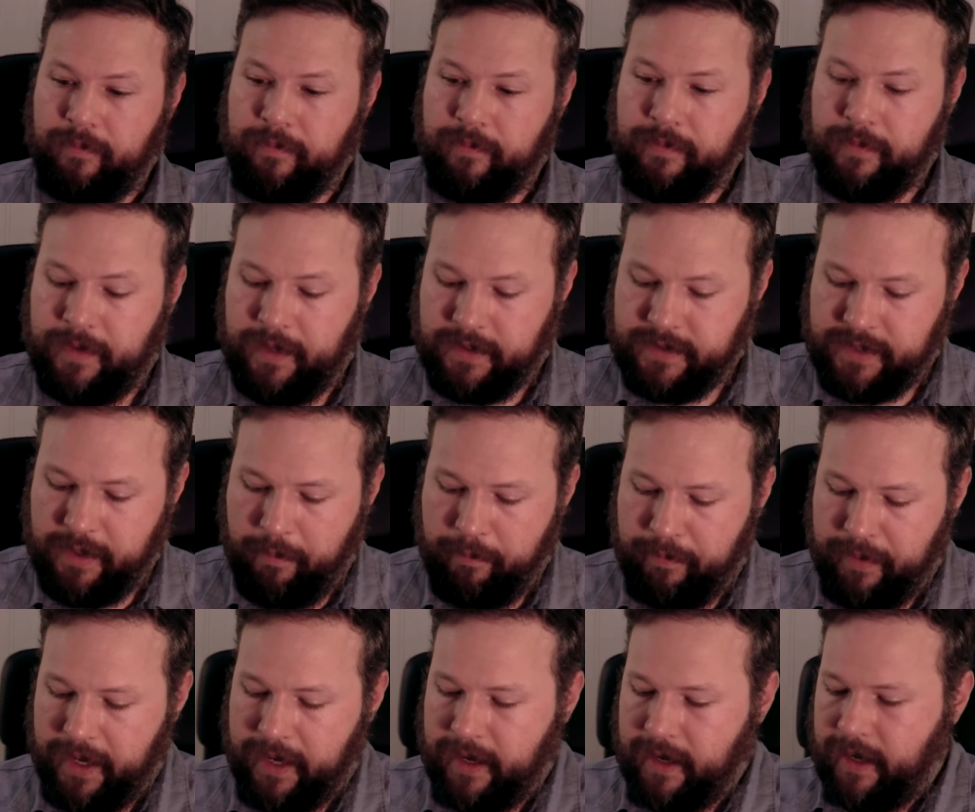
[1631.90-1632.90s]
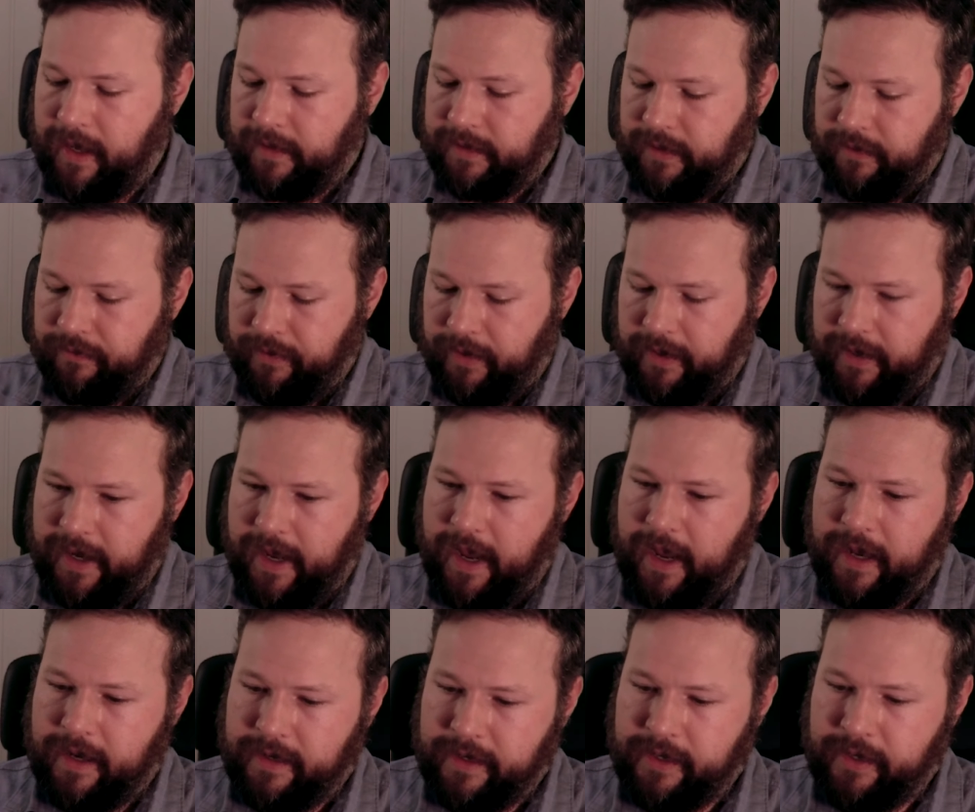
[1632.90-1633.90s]
There's a bit at the very
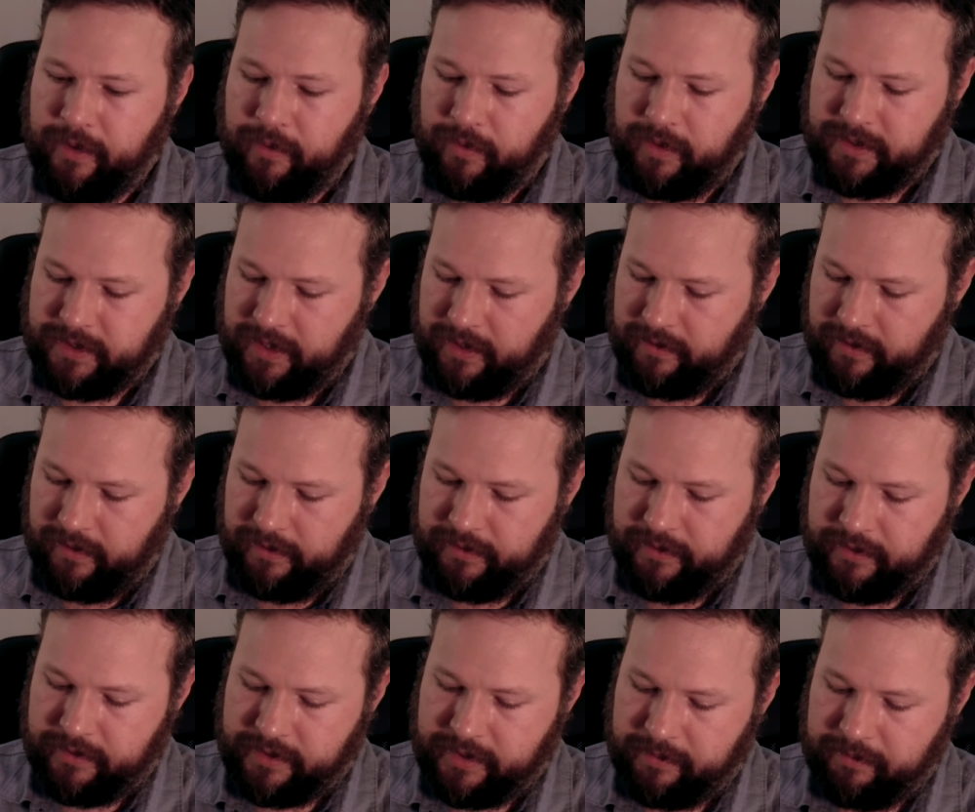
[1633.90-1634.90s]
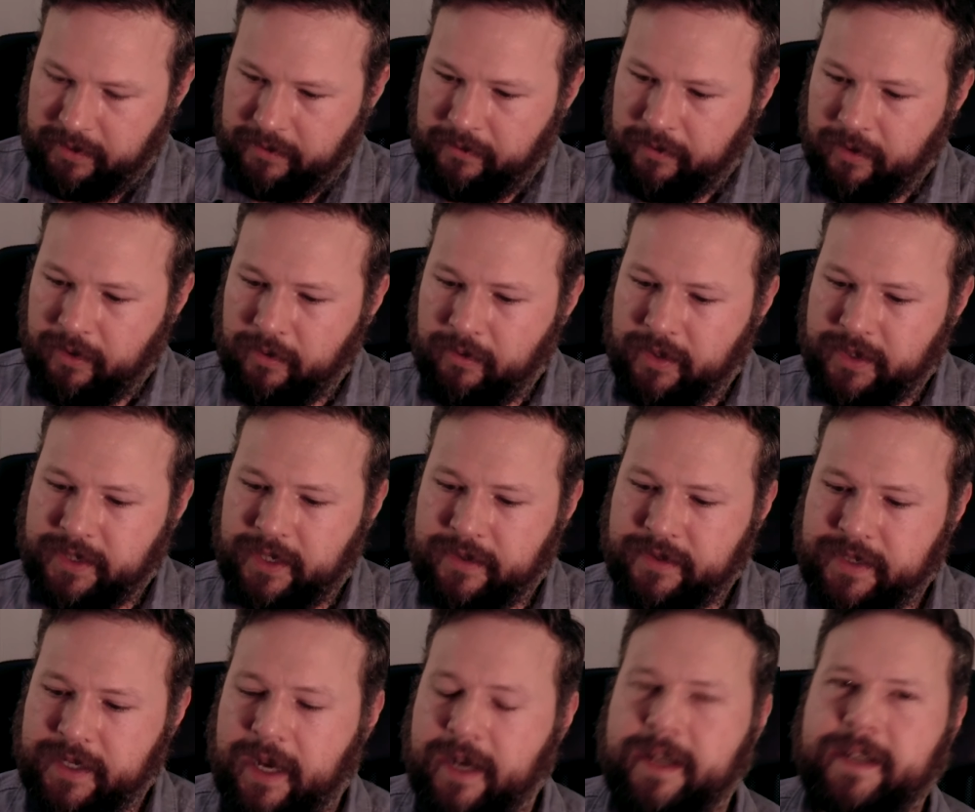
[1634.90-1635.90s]
end here, which I alluded to before, which I
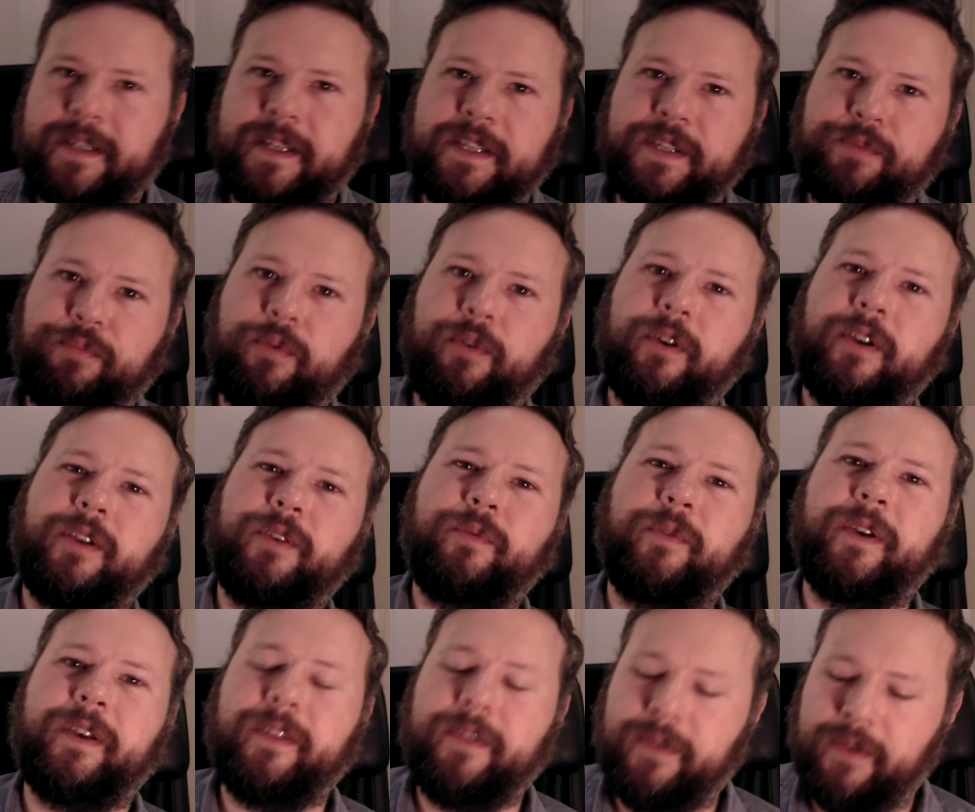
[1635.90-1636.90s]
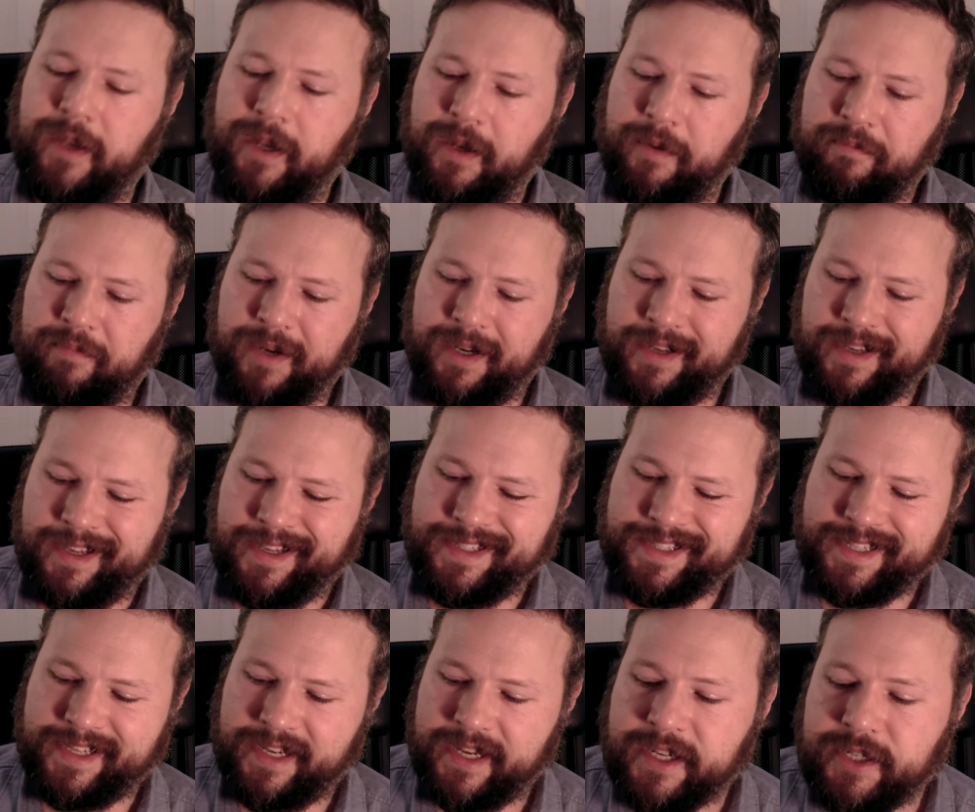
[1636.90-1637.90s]
was kind of disappointed with, but
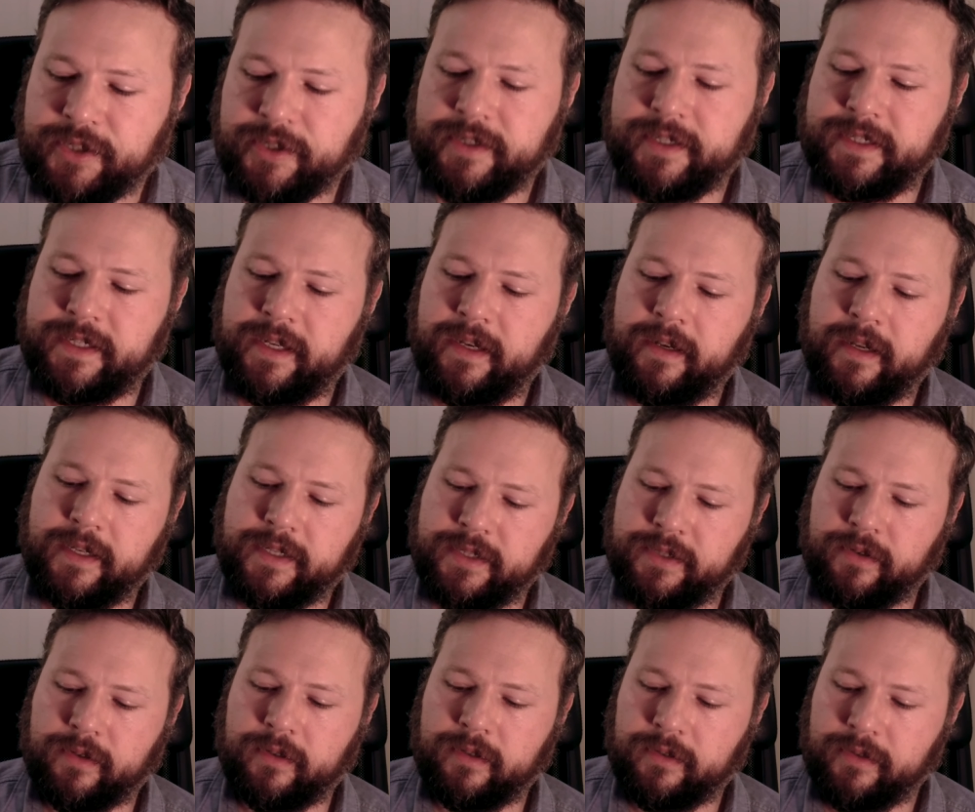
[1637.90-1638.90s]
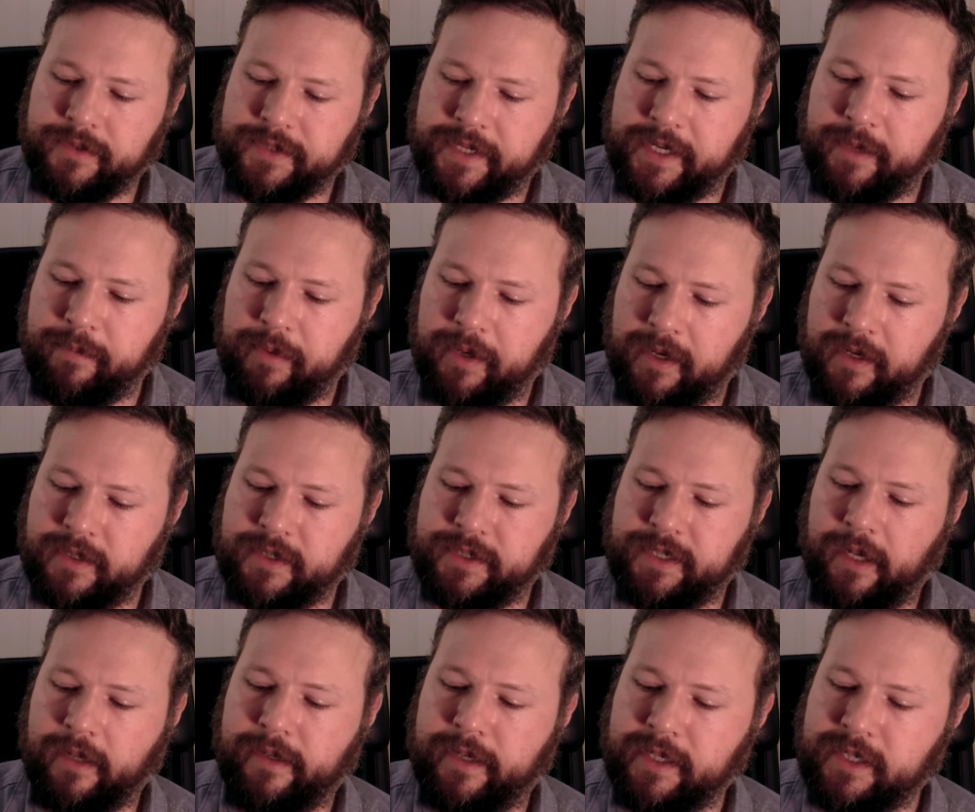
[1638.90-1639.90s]
it's an interesting historical tidbit,
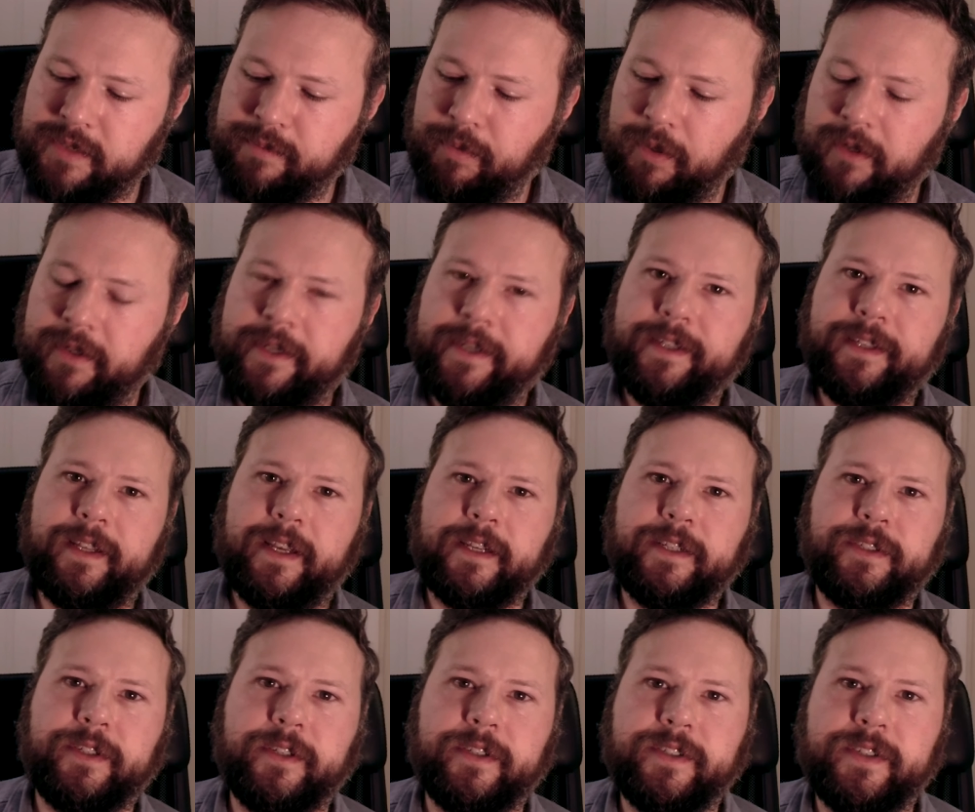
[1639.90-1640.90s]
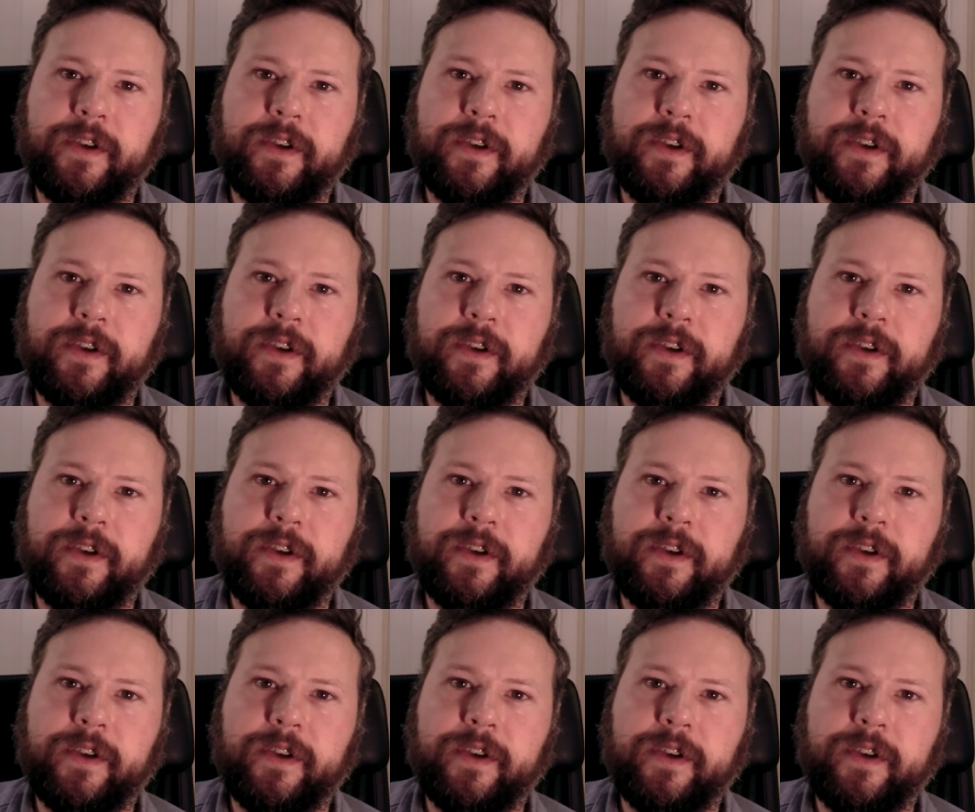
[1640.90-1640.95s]
Schelling's Berlin lectures.